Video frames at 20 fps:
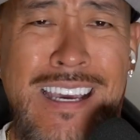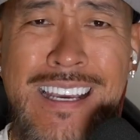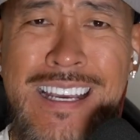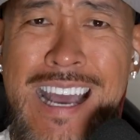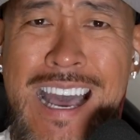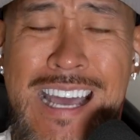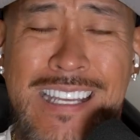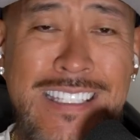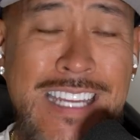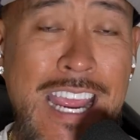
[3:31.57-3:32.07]

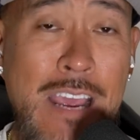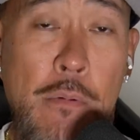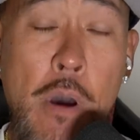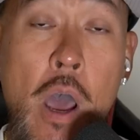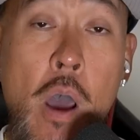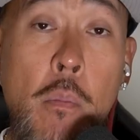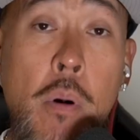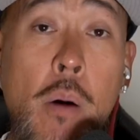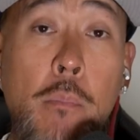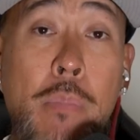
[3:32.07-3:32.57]
Goddamn.
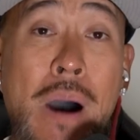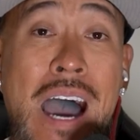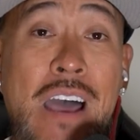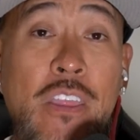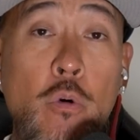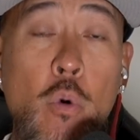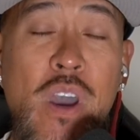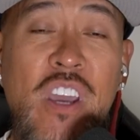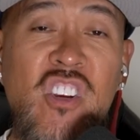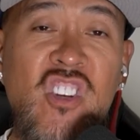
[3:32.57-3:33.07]
But by
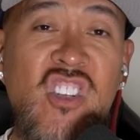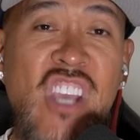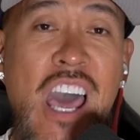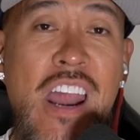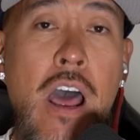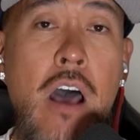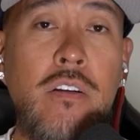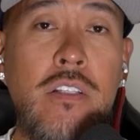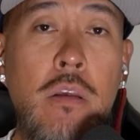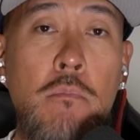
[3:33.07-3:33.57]
the way,
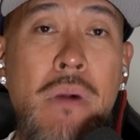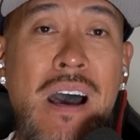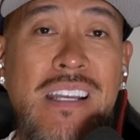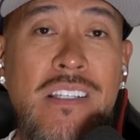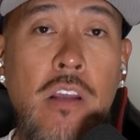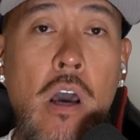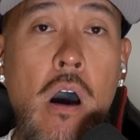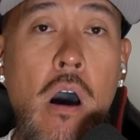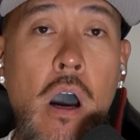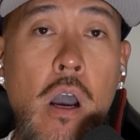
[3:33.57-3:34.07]
shout out to my
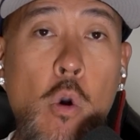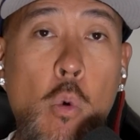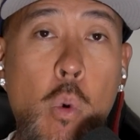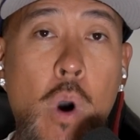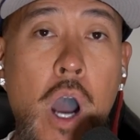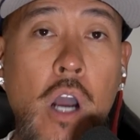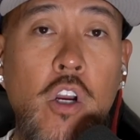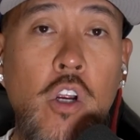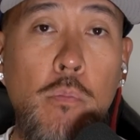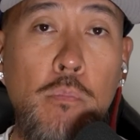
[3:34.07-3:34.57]
dog,
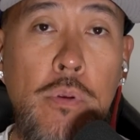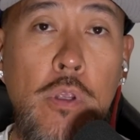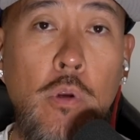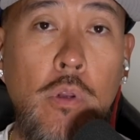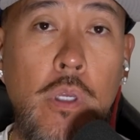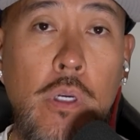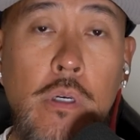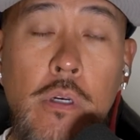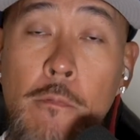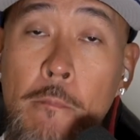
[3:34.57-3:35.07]
Walker
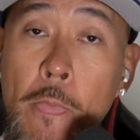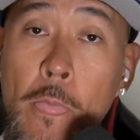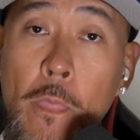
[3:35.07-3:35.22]
Bueller.